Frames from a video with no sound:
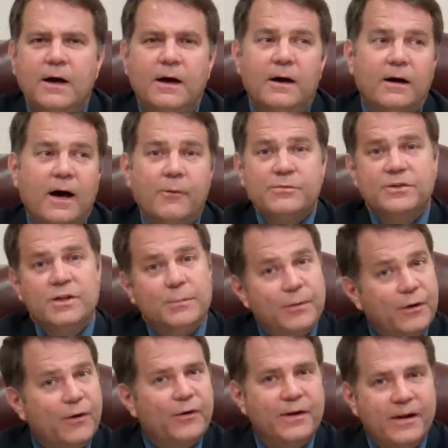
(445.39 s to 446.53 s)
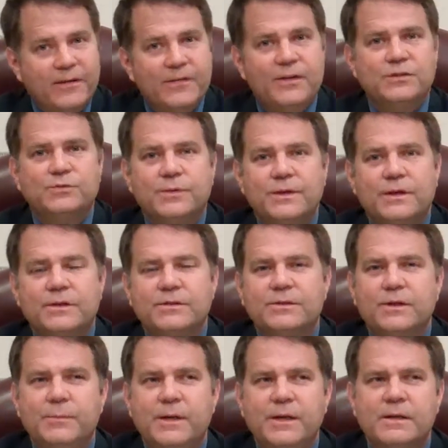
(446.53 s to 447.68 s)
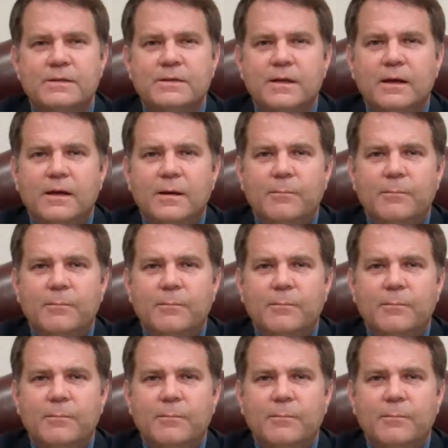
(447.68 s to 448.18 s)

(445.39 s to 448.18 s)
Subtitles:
I was in the minority on this one also because